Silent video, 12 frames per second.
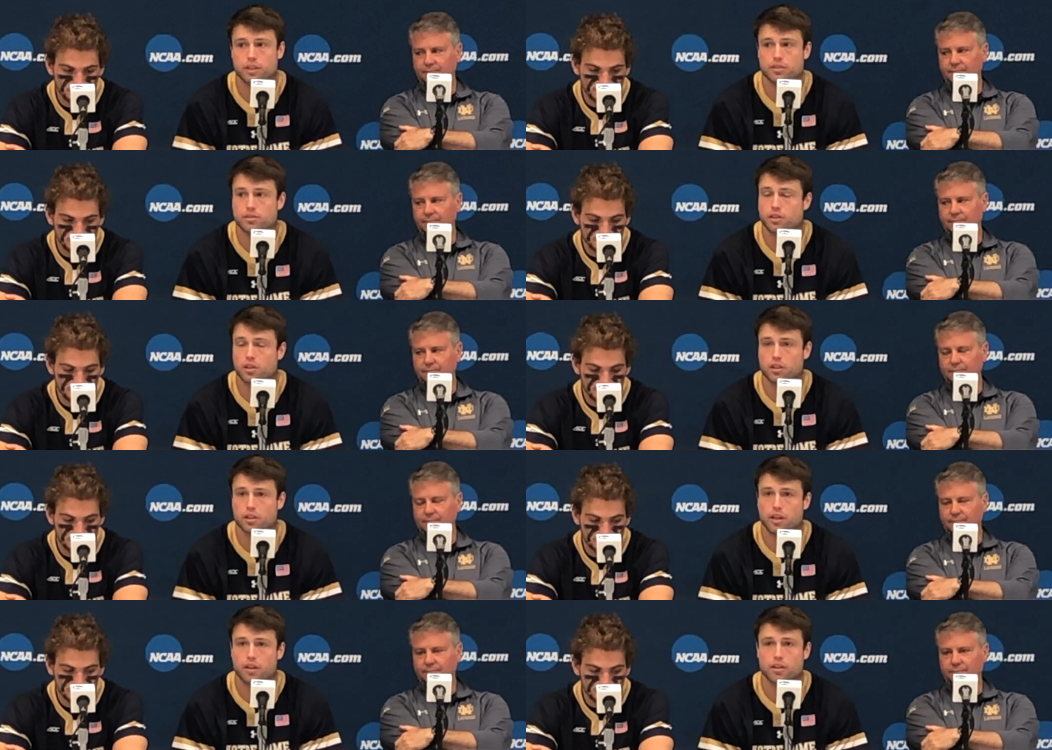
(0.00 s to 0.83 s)
Speaker 1: friends,
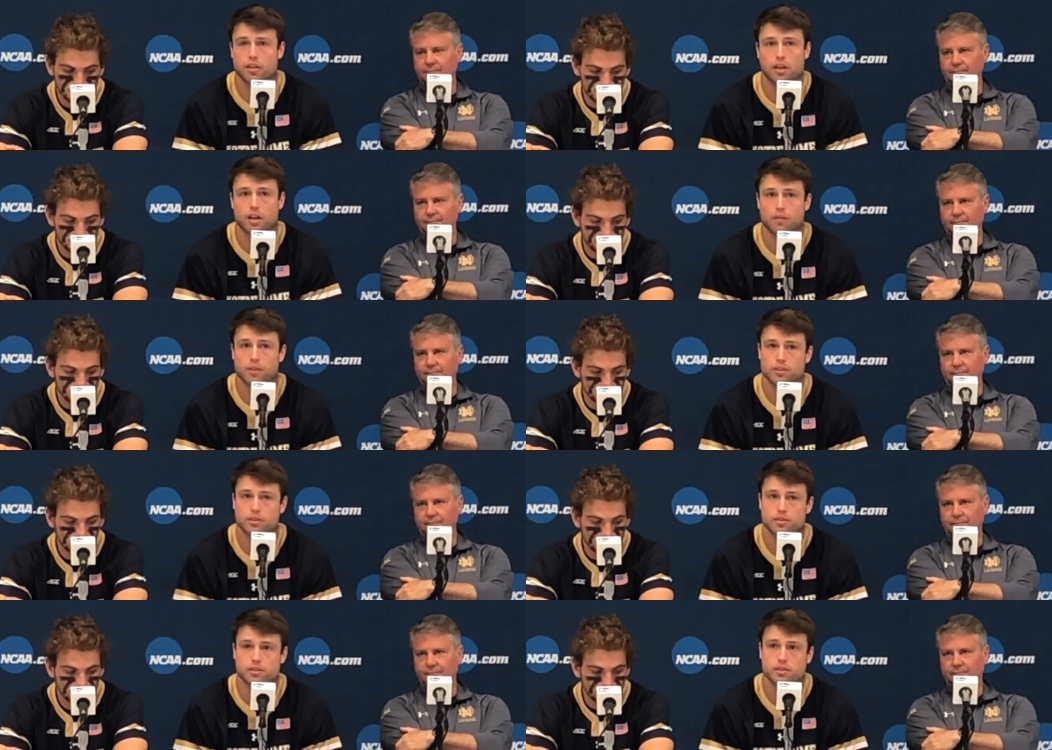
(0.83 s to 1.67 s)
Charlie Leonard. I mean,
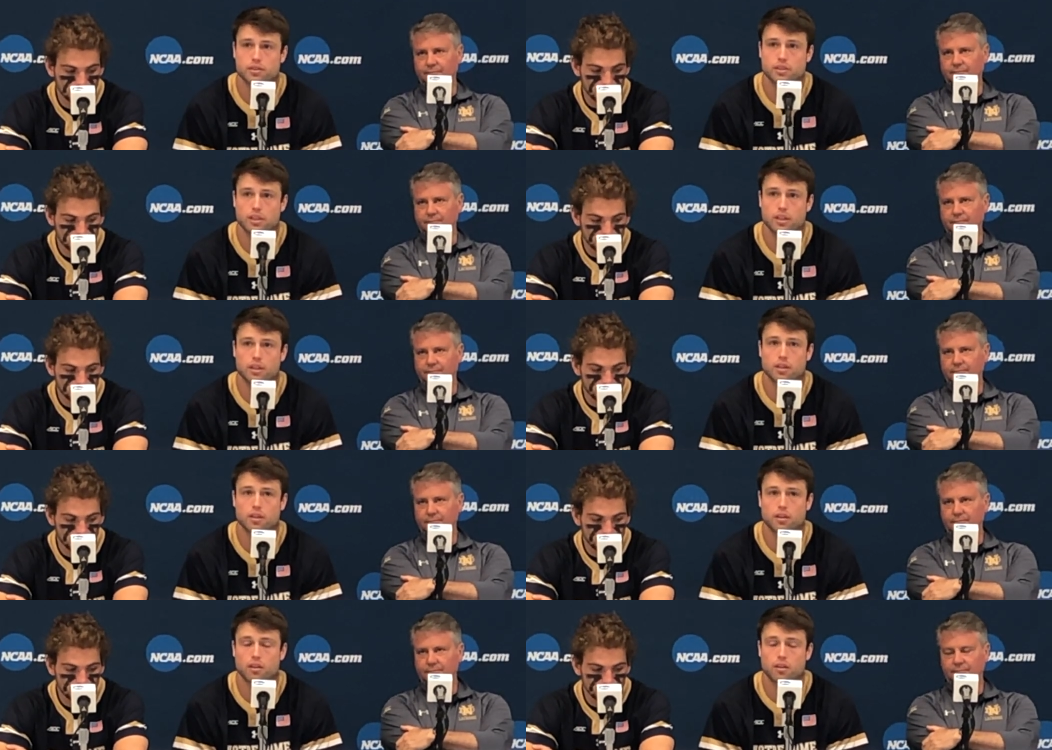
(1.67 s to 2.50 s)
just to see
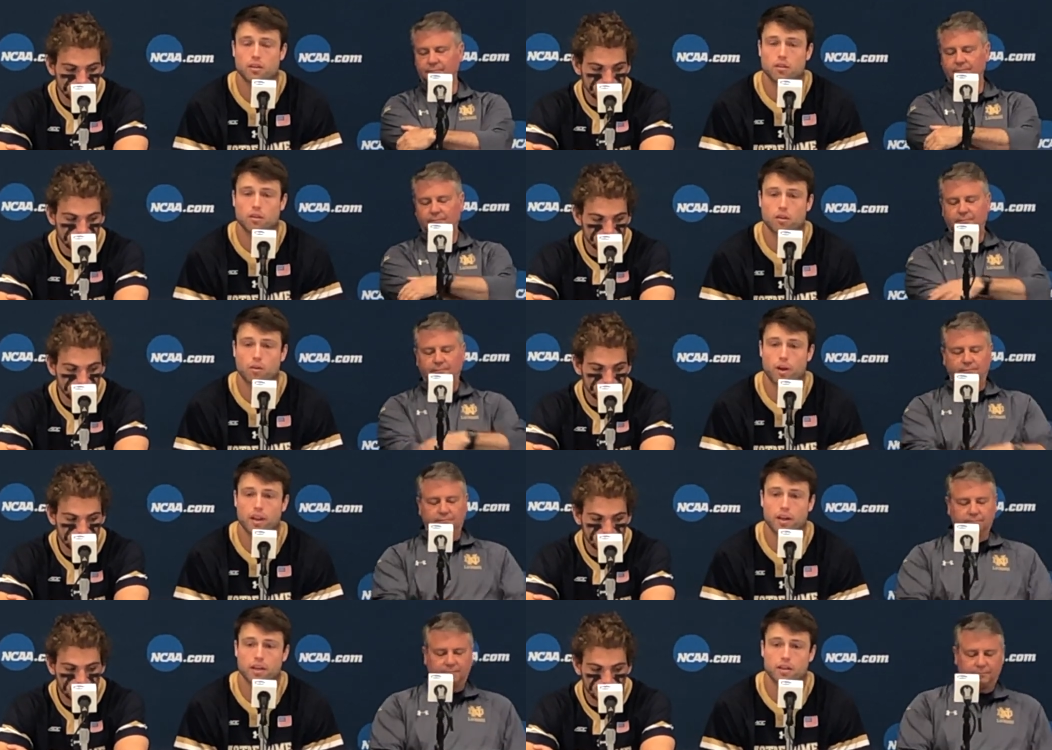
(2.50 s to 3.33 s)
the way
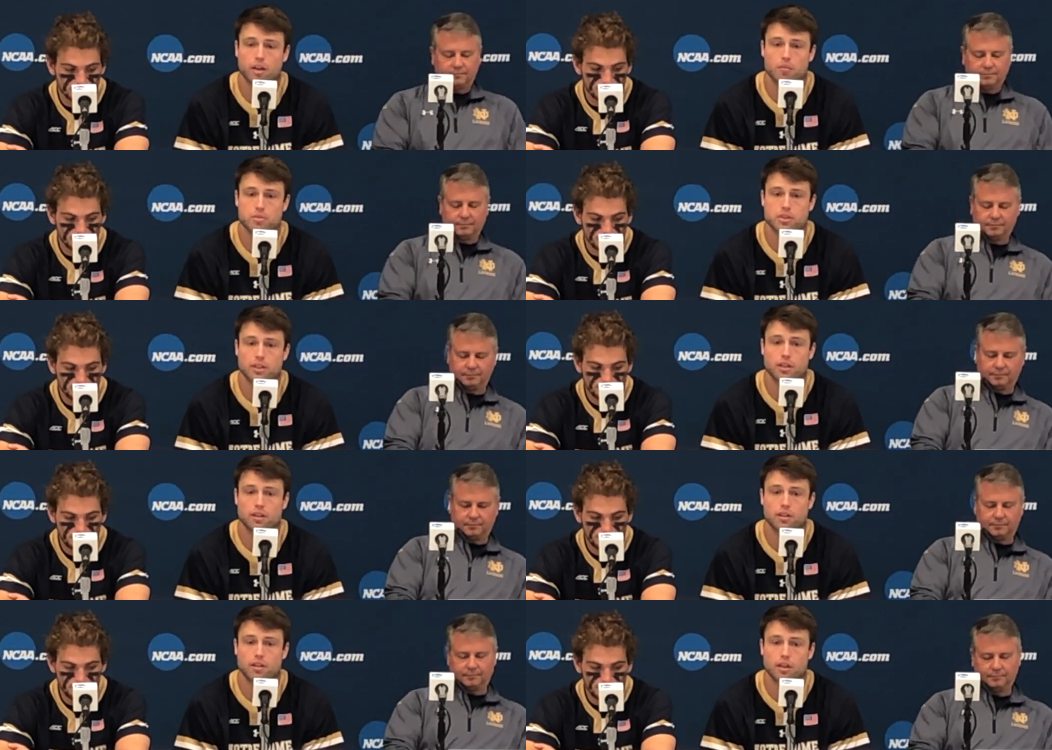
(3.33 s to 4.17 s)
that he comes in
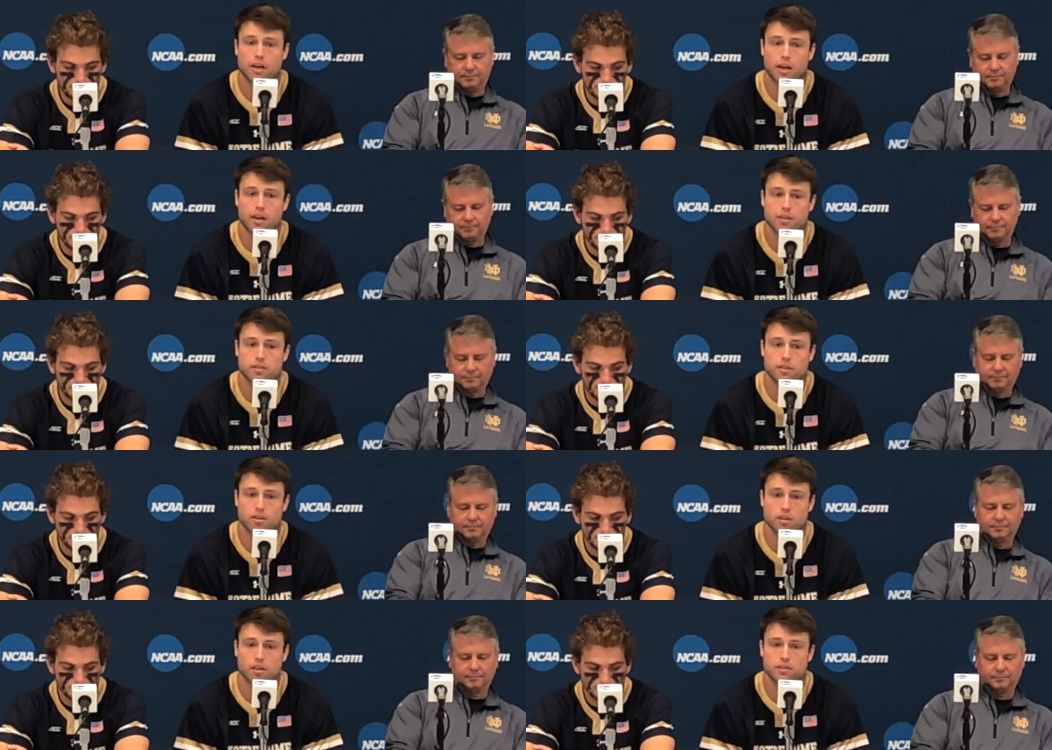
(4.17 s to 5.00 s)
as
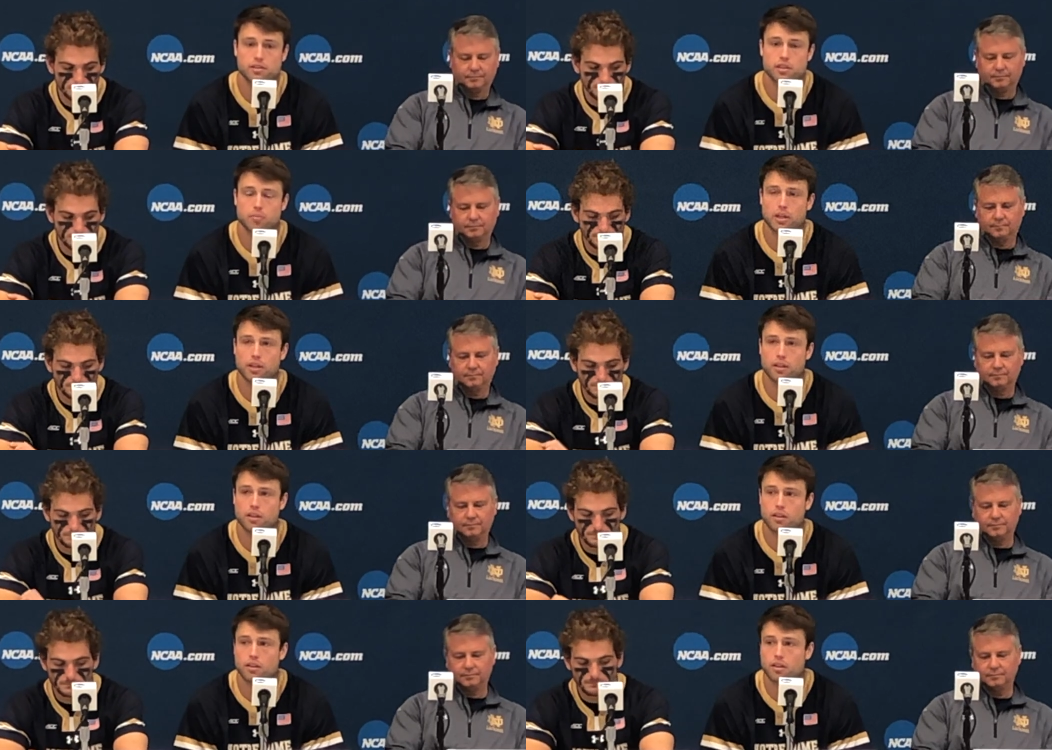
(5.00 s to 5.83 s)
a long stick
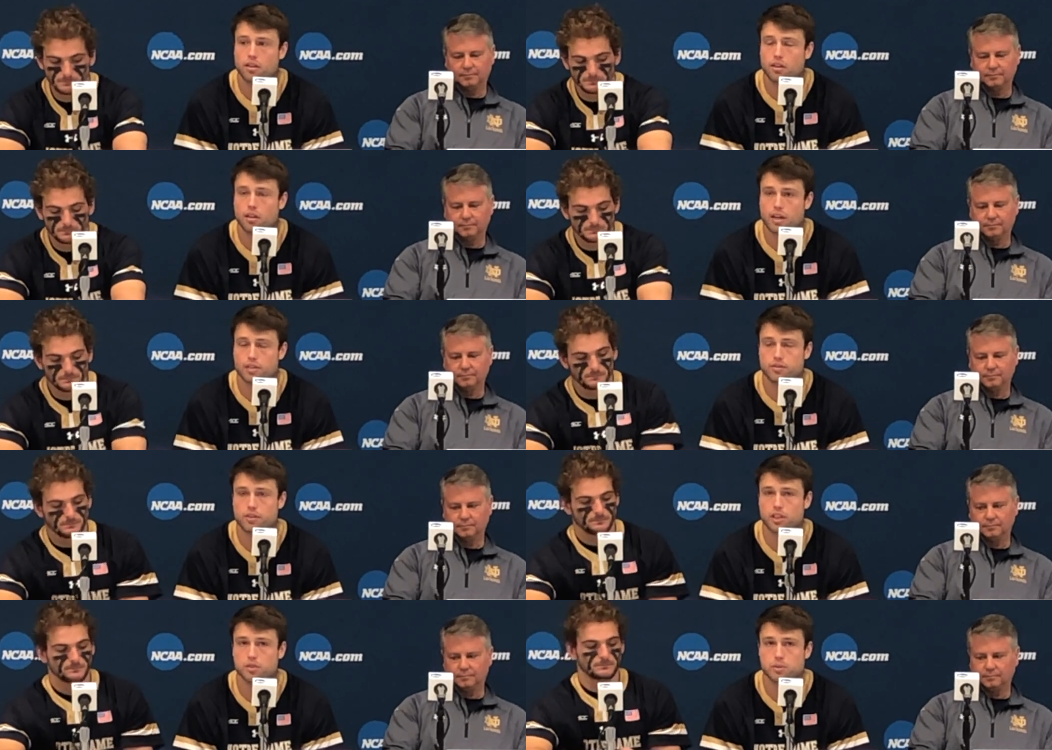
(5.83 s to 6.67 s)
midi, as a
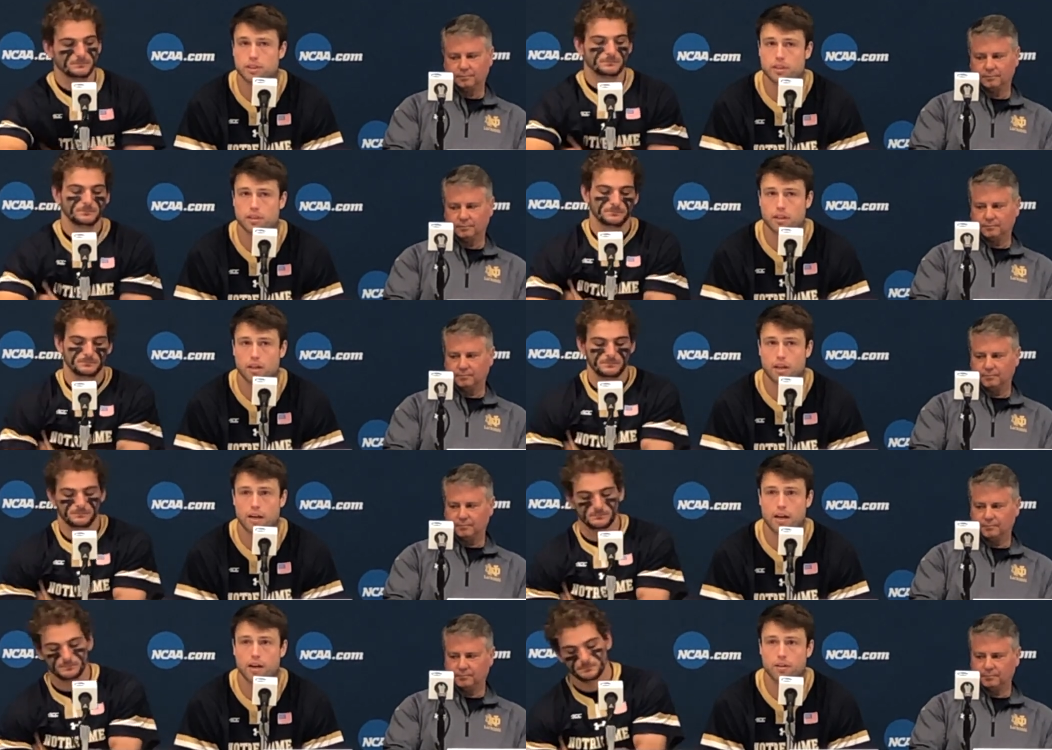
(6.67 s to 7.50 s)
freshman,
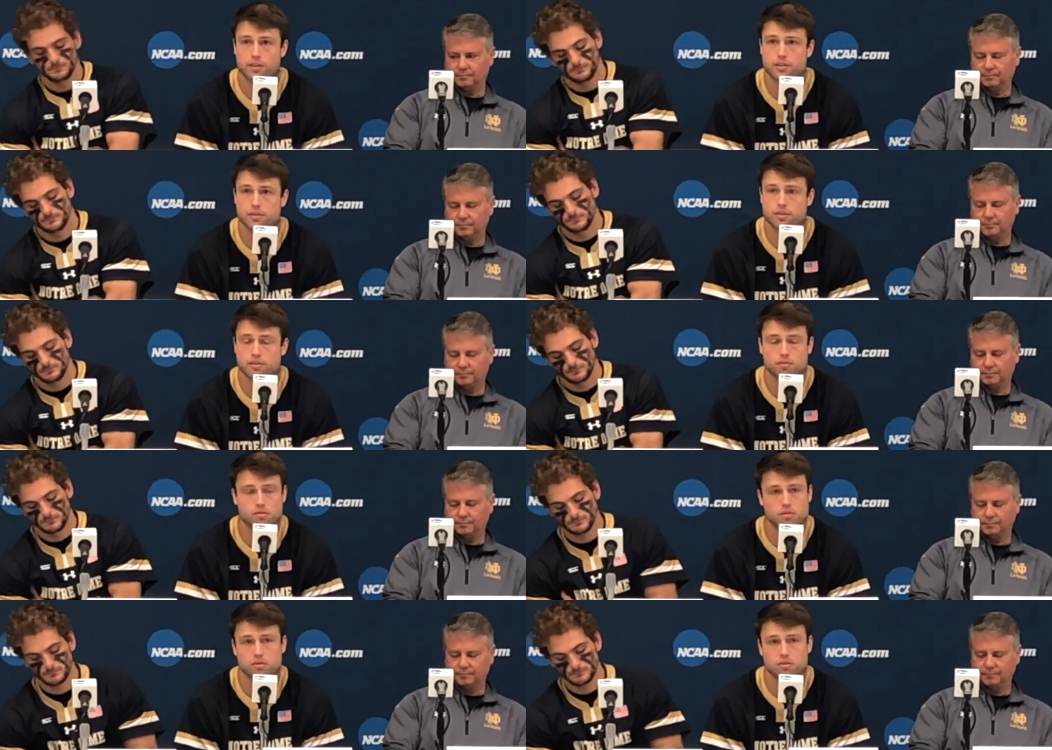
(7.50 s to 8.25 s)
and now he's